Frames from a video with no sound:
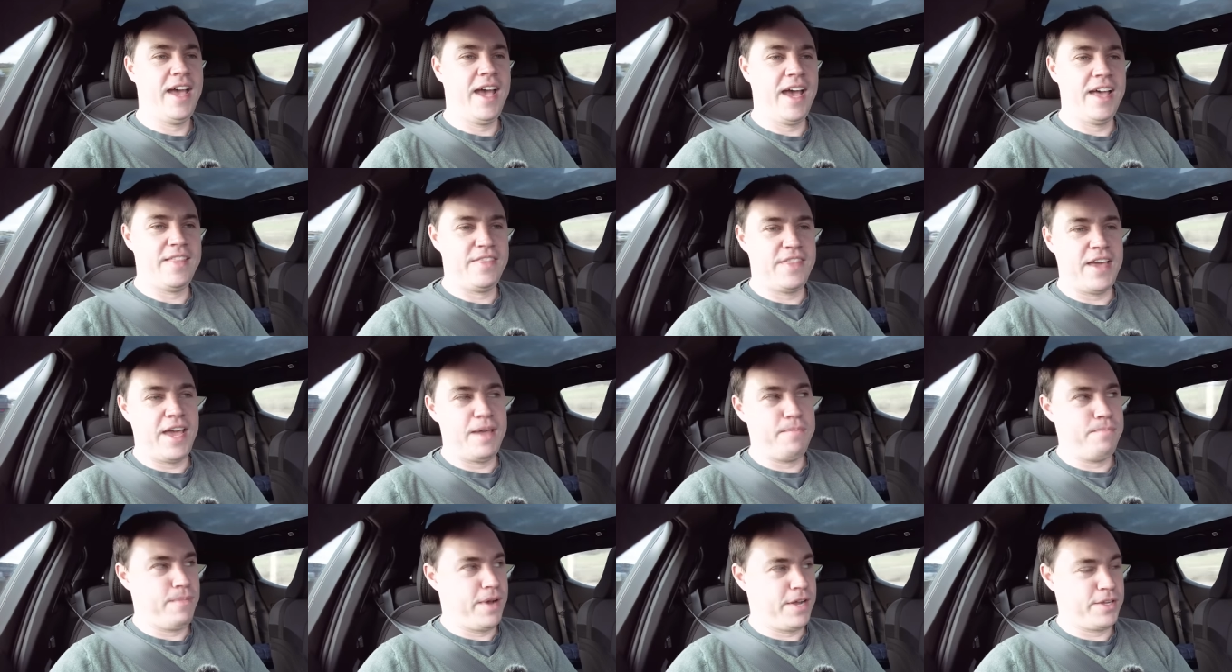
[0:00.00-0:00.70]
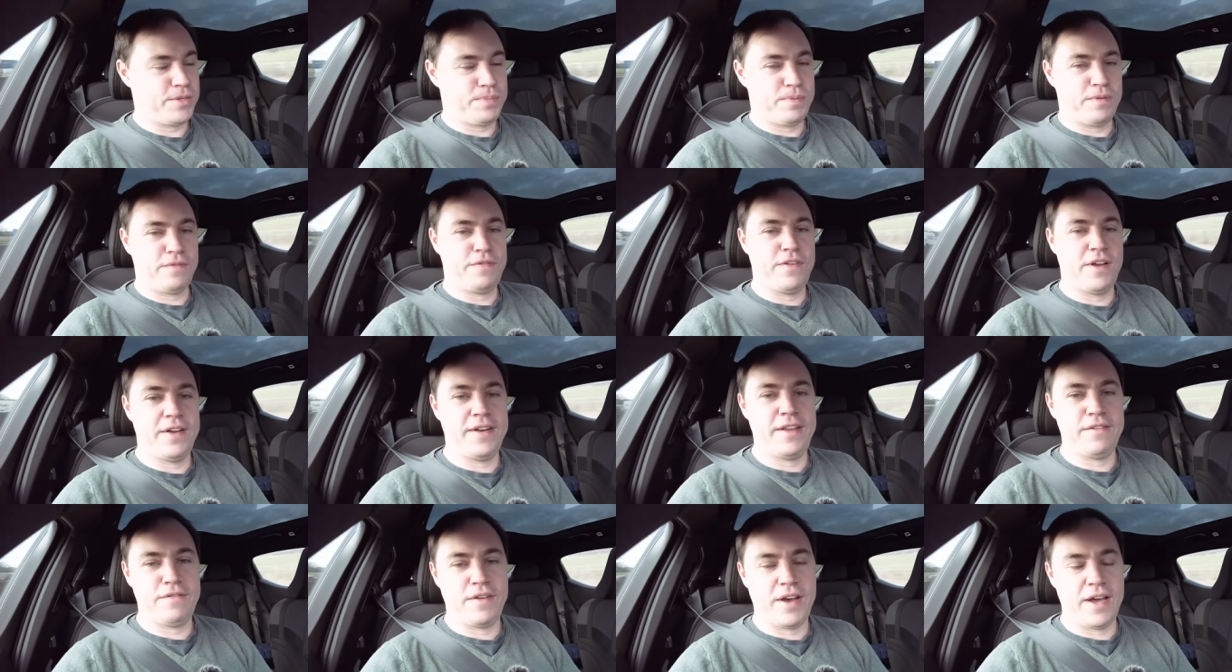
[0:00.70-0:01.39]
and they much
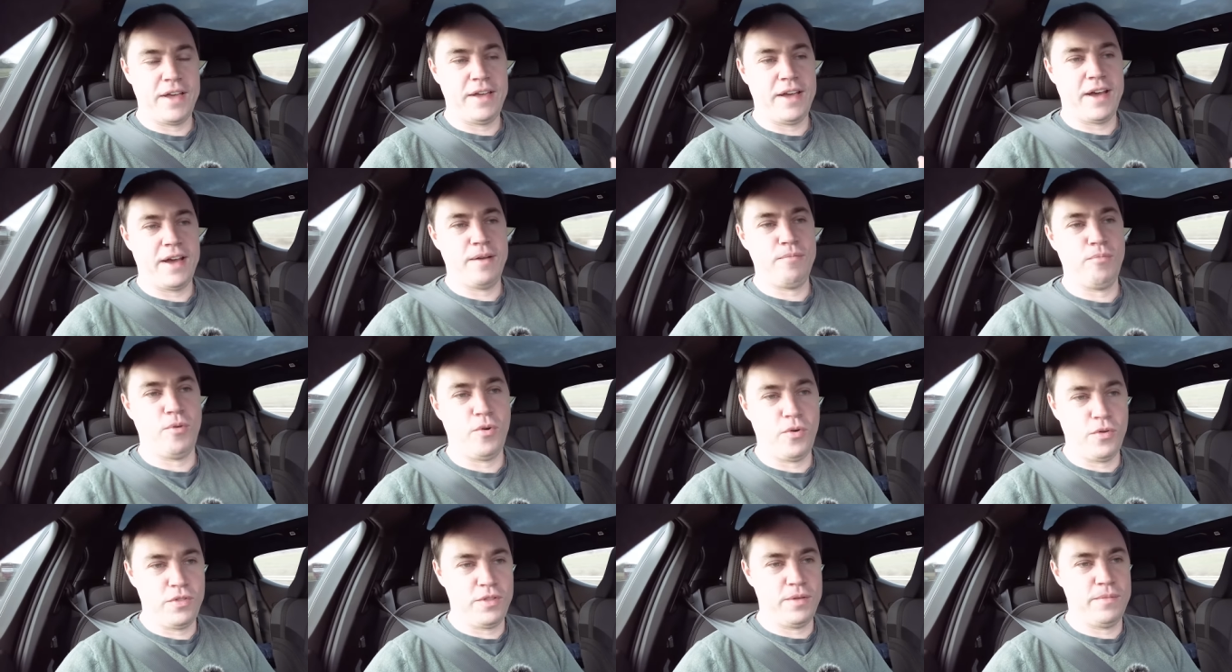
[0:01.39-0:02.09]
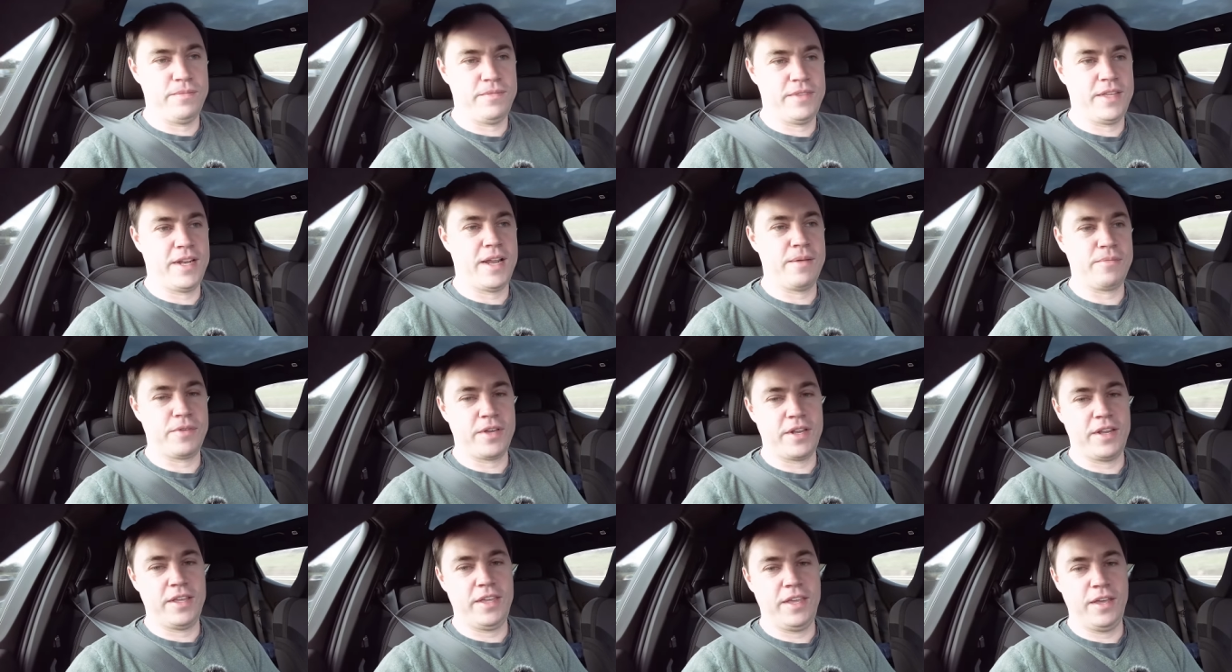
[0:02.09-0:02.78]
prefer it if I, I warn them that I'm
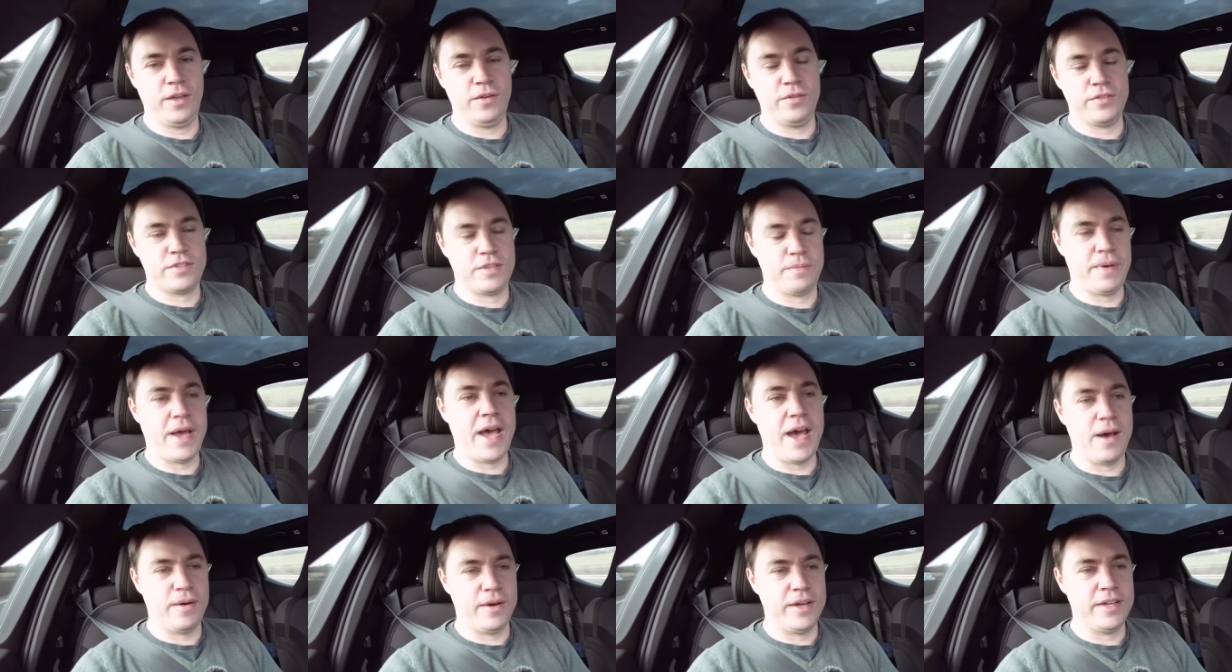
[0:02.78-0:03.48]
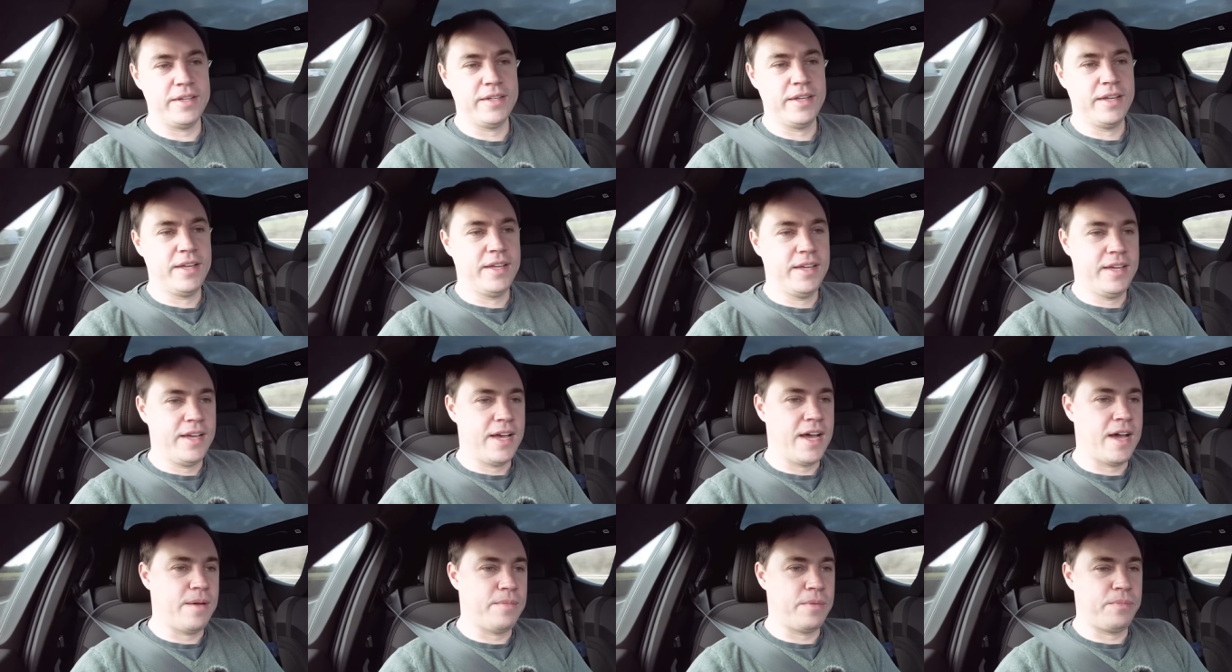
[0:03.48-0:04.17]
going to use the power
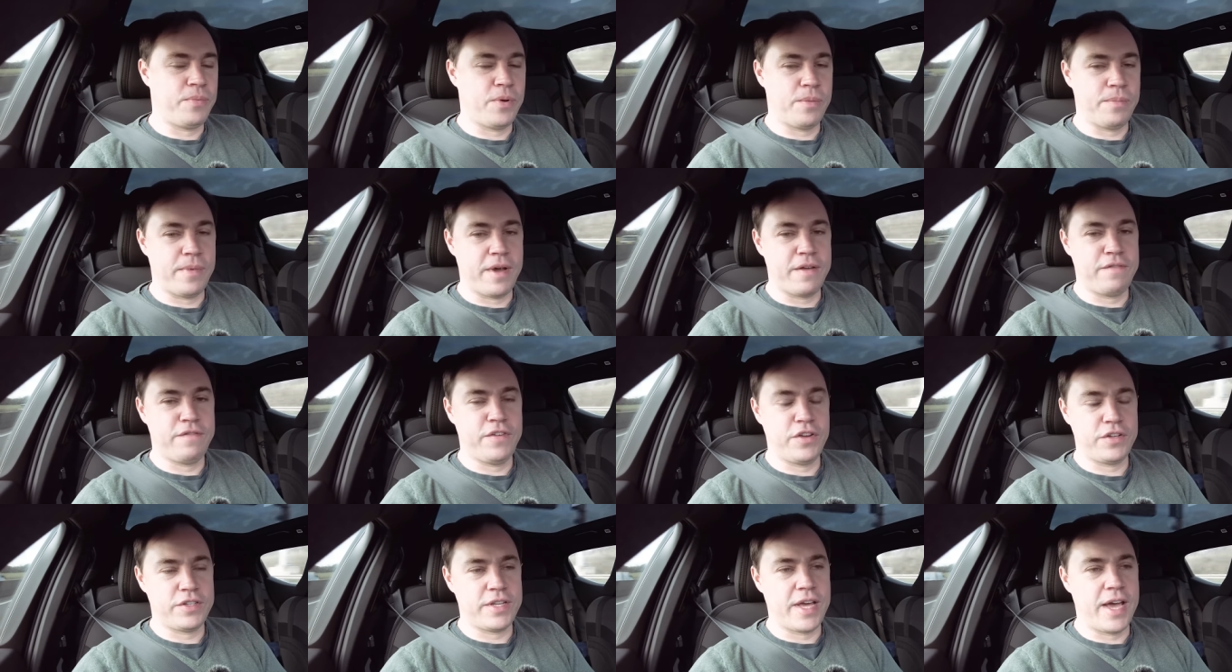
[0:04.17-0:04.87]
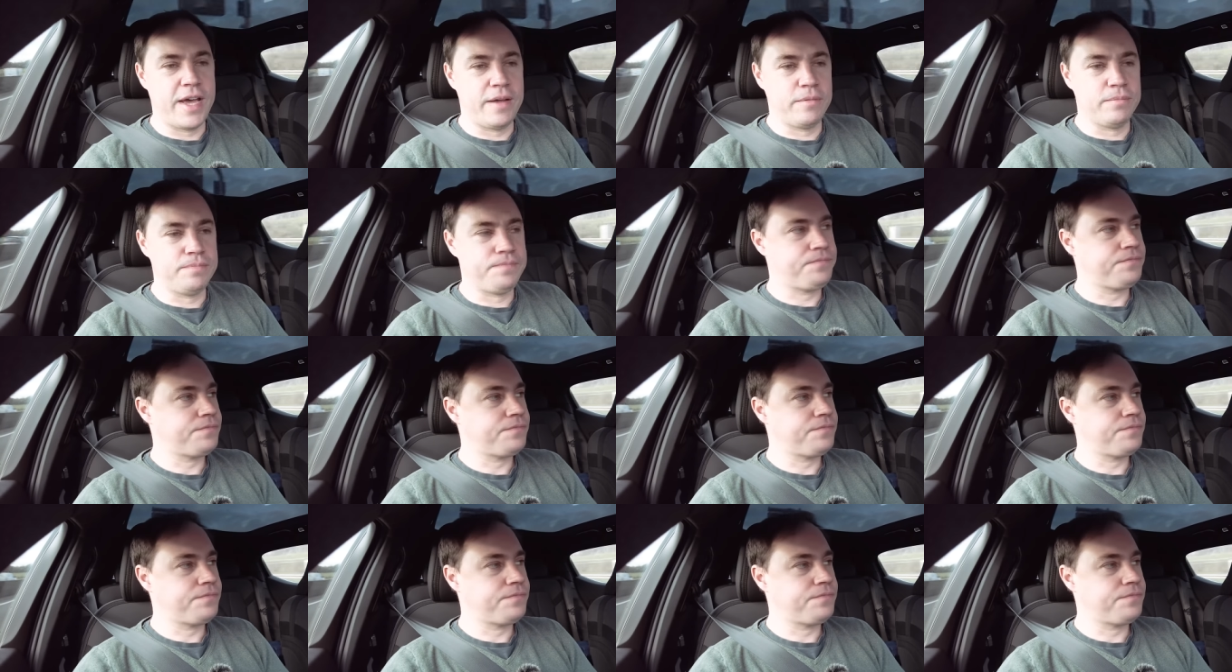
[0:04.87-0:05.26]
um, and put my foot down.